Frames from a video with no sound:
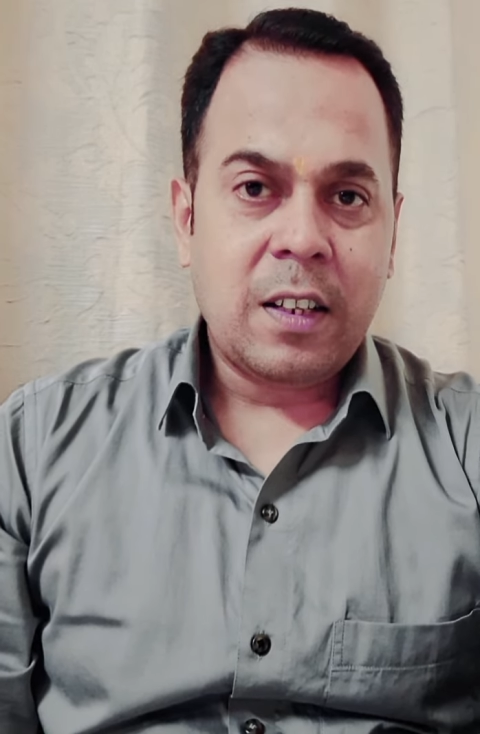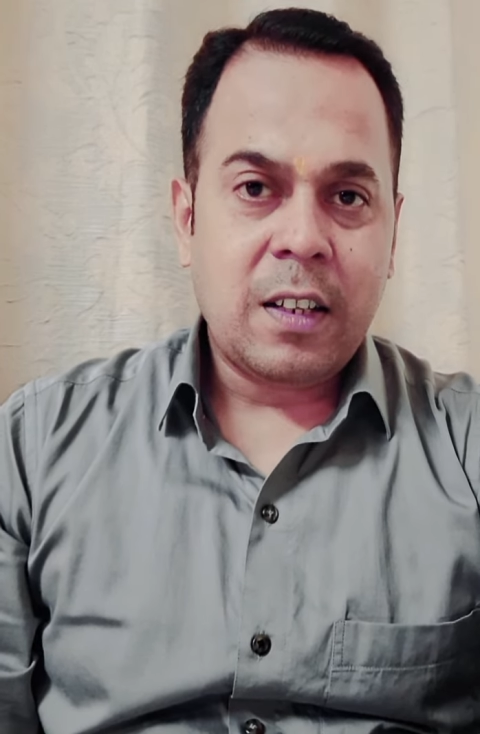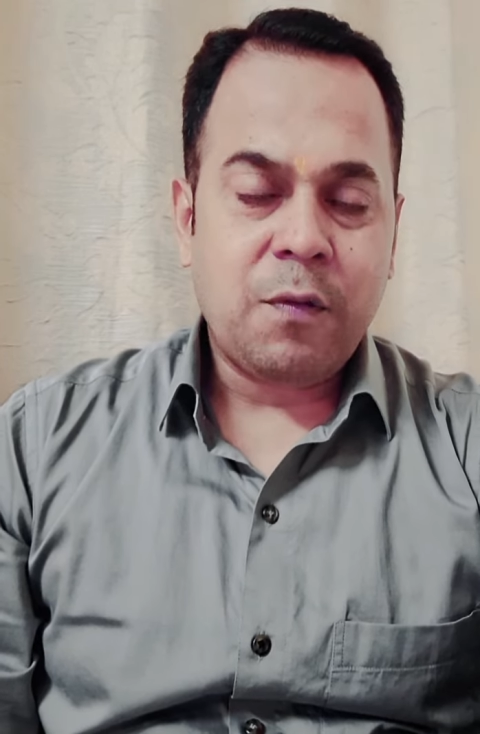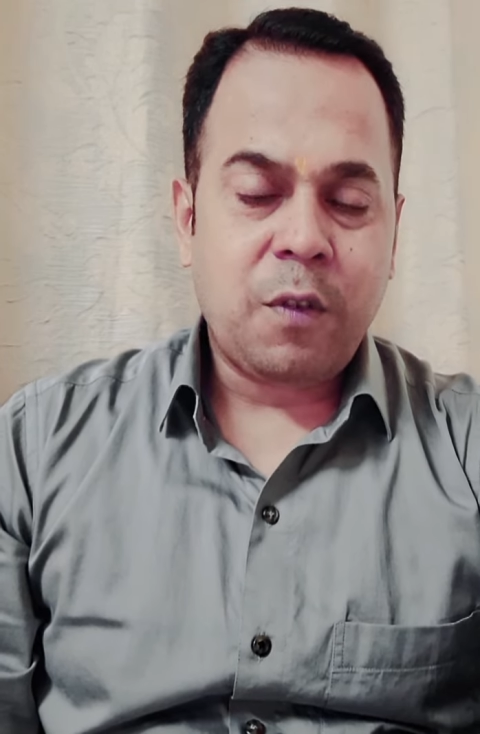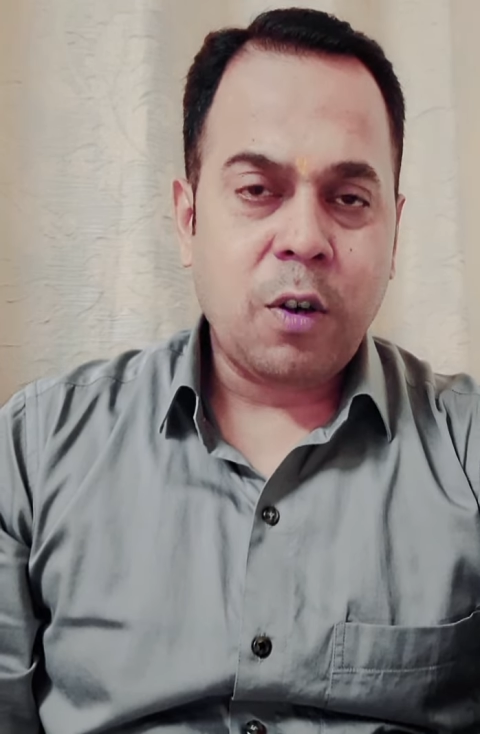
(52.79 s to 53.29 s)

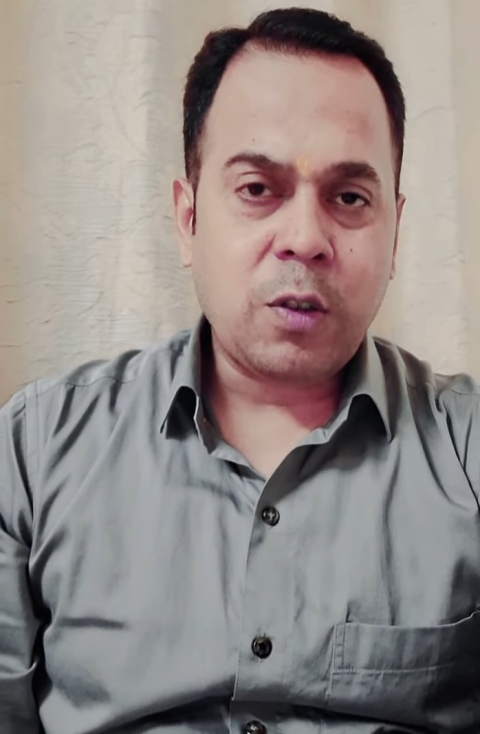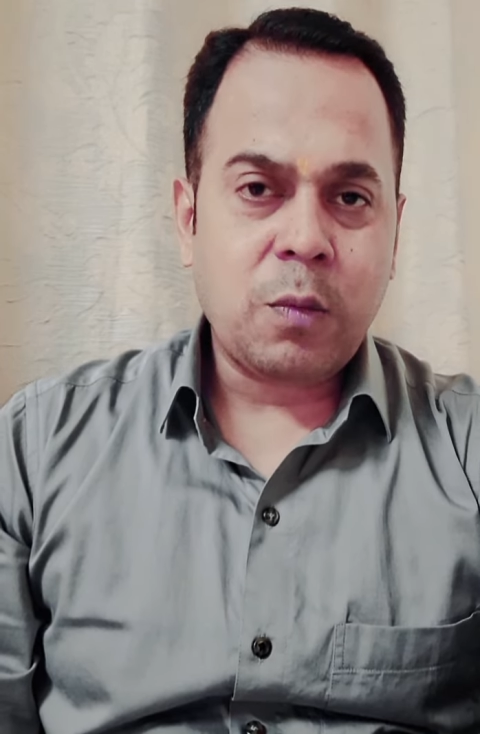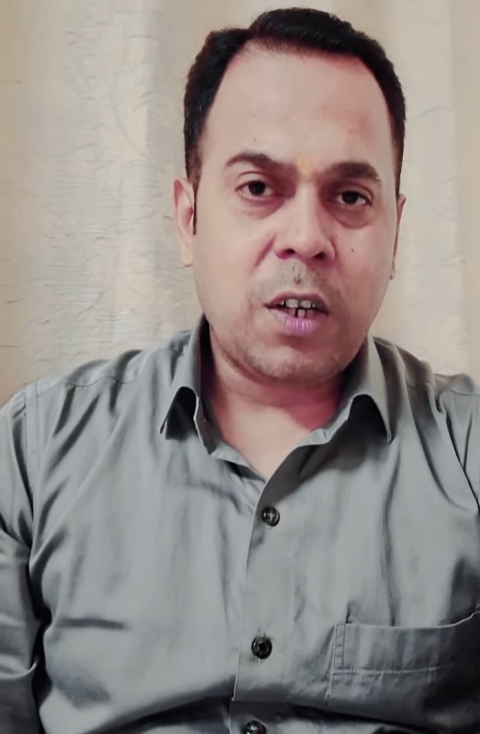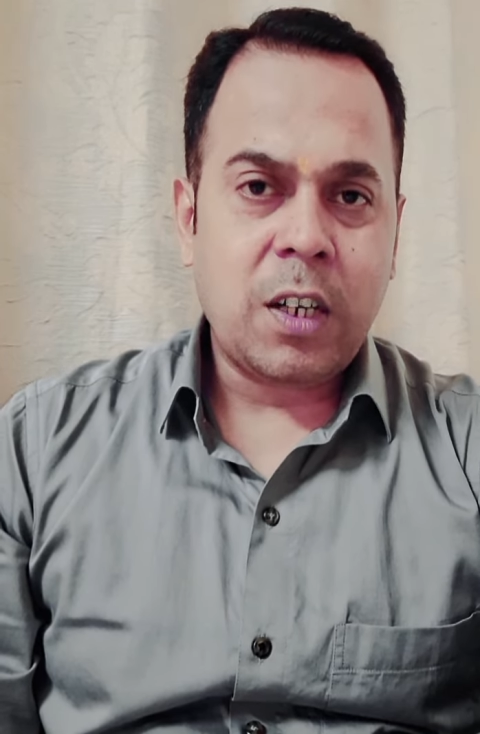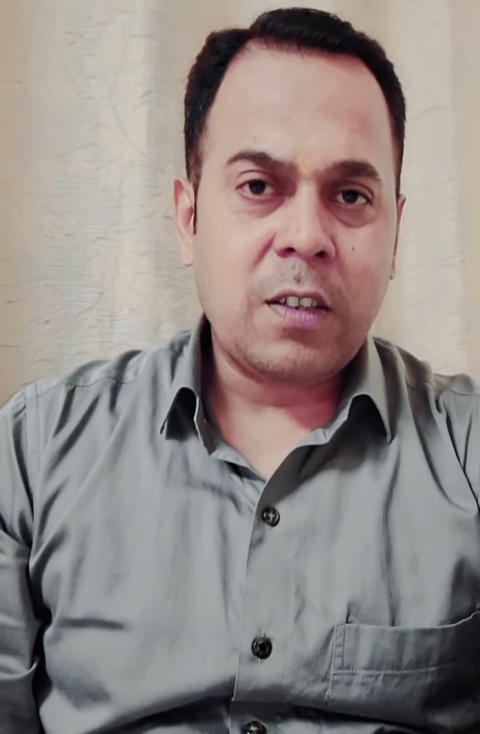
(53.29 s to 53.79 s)
Fourth
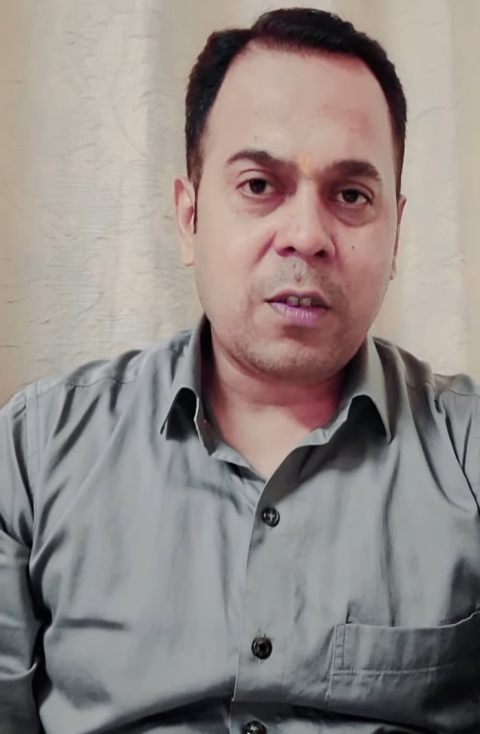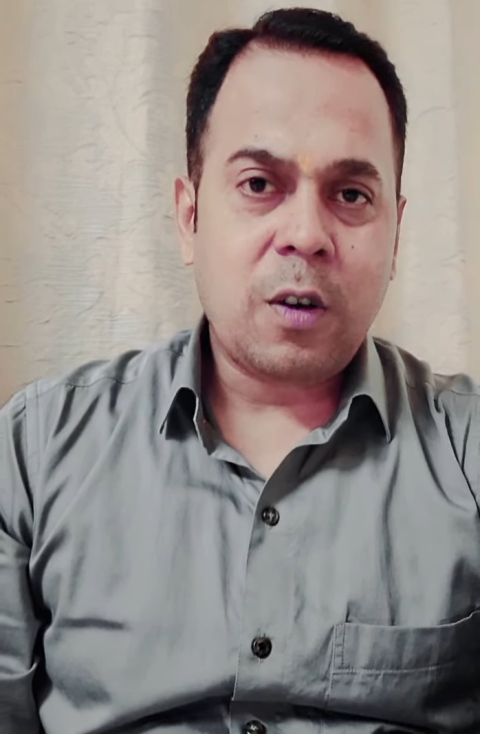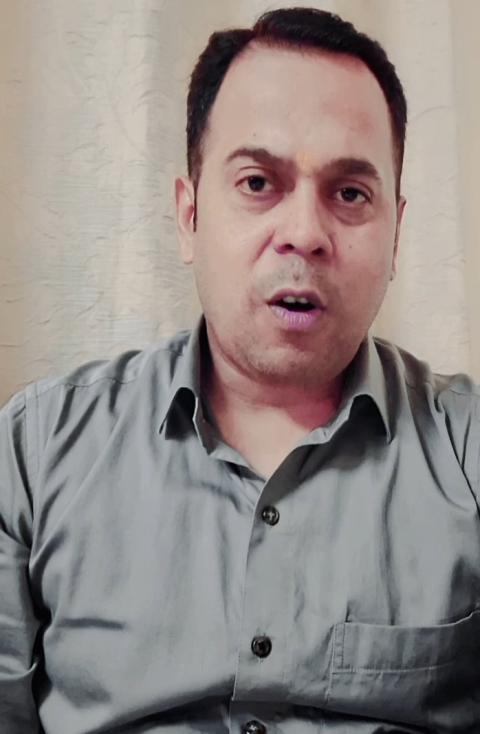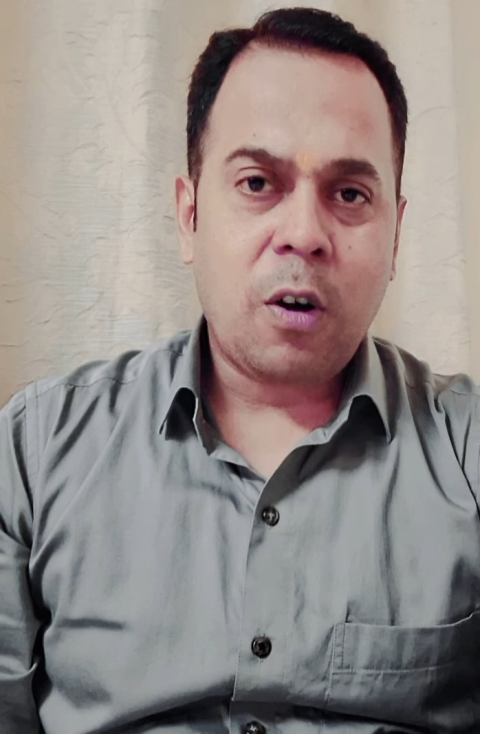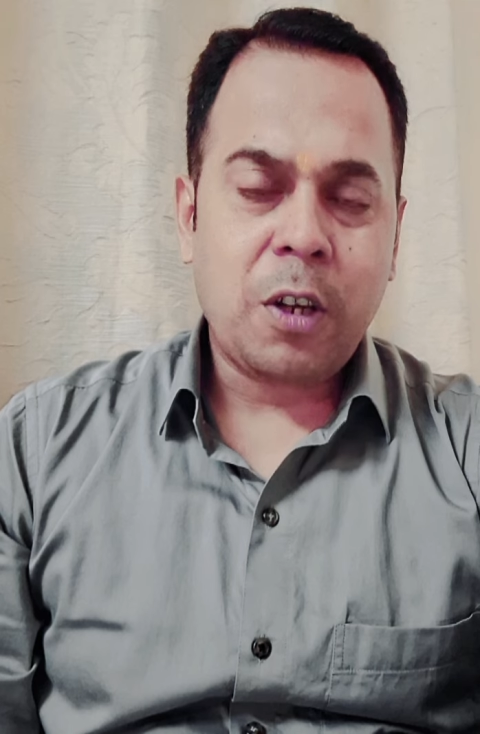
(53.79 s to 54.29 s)
one is
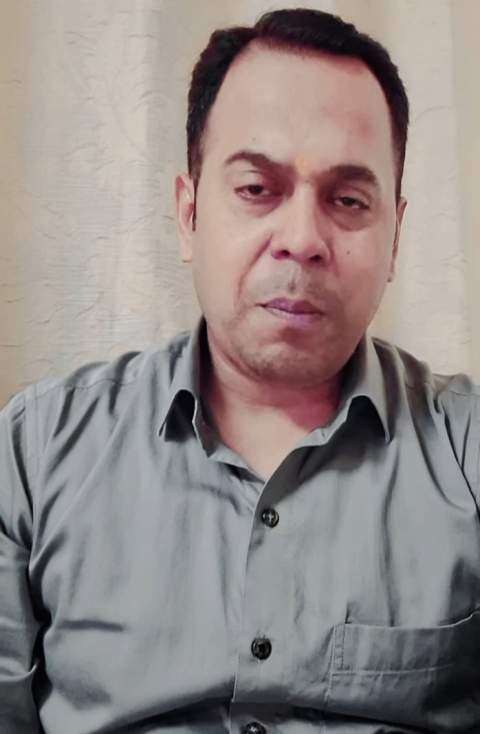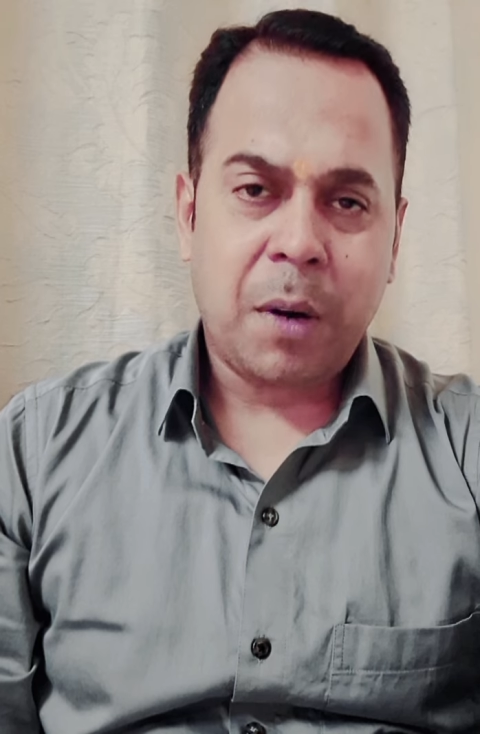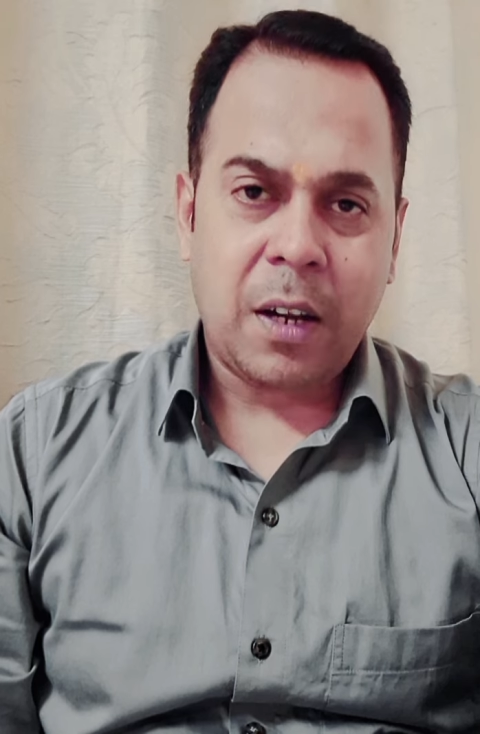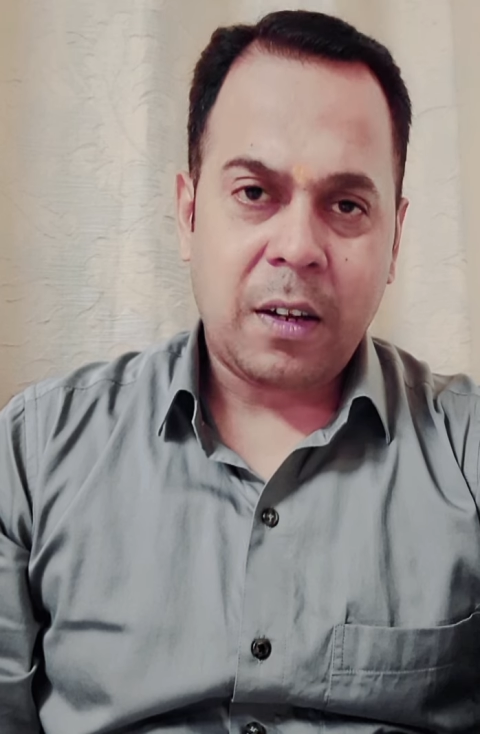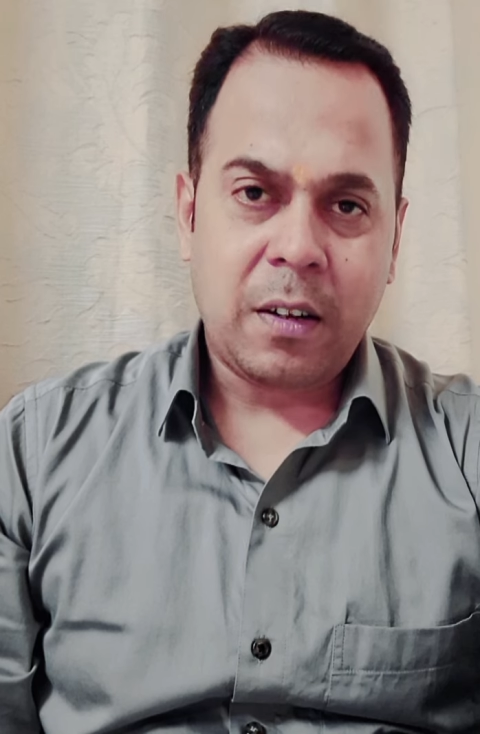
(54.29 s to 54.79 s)

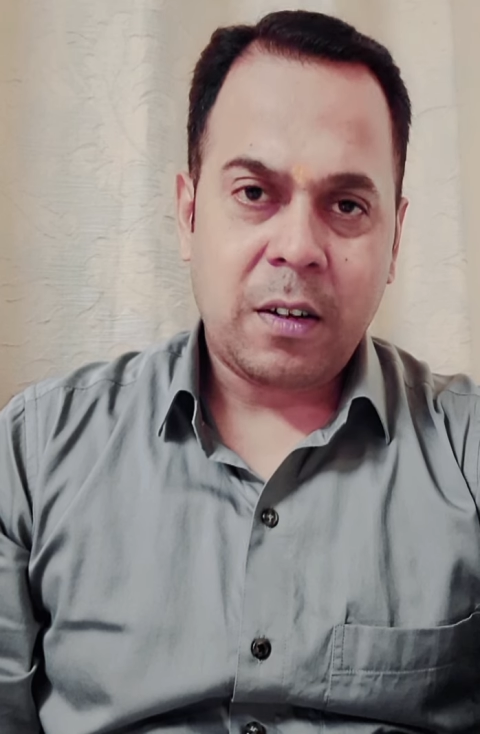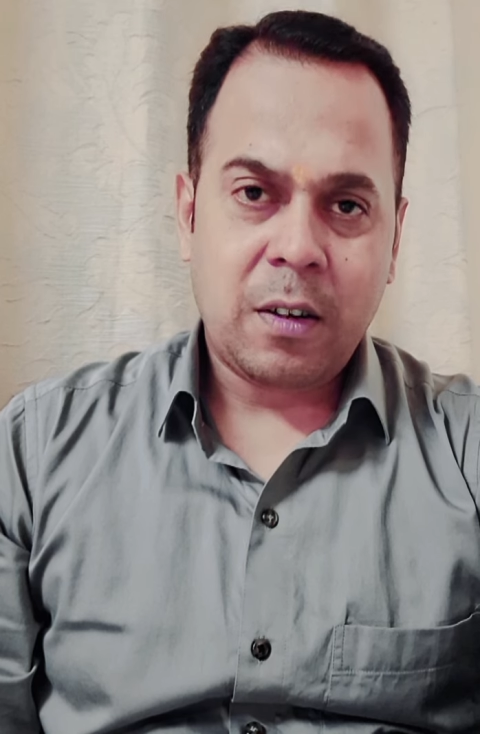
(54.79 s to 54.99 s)
occupier.